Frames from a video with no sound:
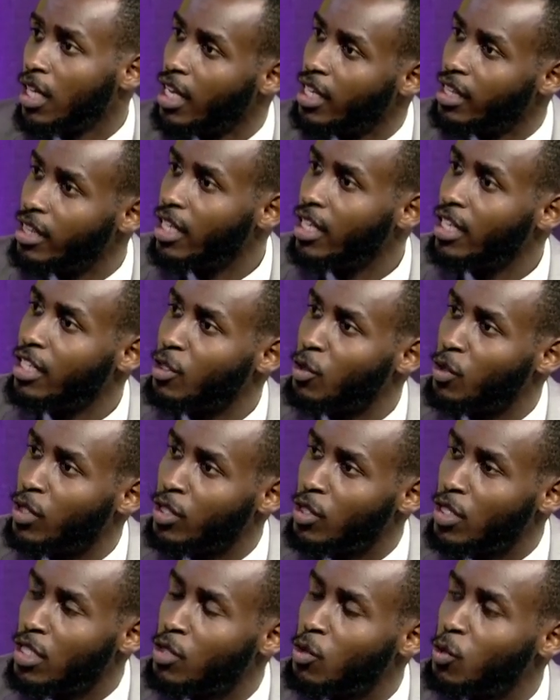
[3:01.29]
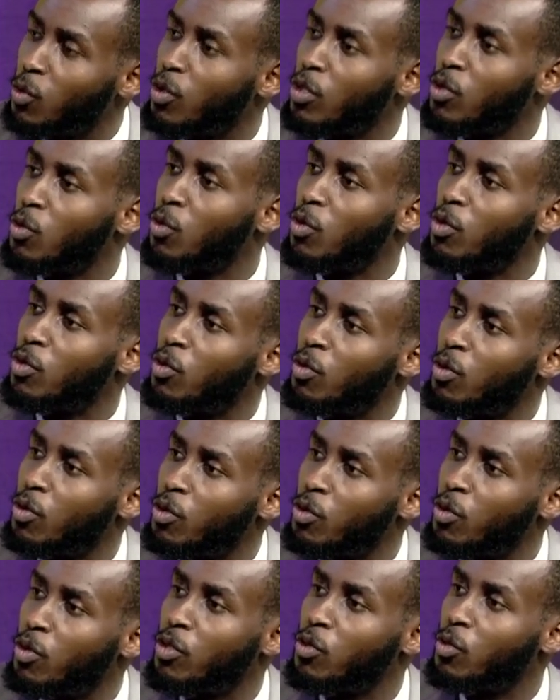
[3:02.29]
and then
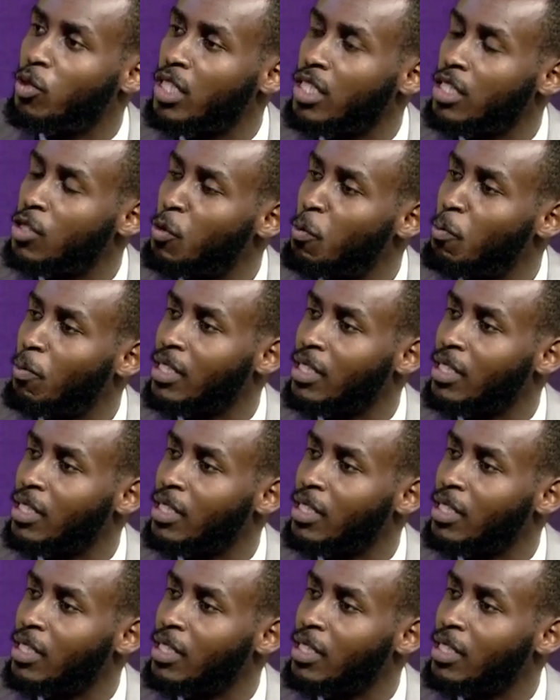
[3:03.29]
you